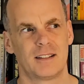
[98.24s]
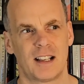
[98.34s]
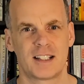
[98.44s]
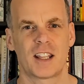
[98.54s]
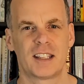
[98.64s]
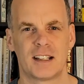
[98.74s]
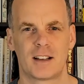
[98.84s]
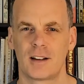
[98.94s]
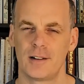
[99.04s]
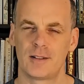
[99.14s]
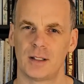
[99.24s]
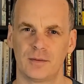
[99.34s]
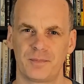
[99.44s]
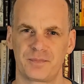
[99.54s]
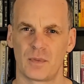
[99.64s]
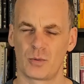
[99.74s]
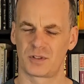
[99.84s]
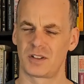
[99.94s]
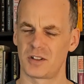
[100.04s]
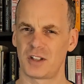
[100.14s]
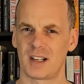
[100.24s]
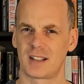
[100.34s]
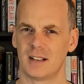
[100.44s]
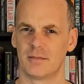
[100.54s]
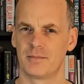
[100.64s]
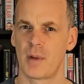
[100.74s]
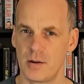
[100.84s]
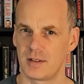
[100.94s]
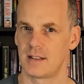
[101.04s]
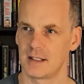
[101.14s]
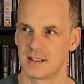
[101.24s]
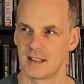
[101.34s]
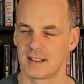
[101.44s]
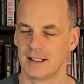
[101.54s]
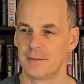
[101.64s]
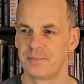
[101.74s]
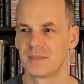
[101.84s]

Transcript: There's nothing conclusive or to suggest that Moses existed,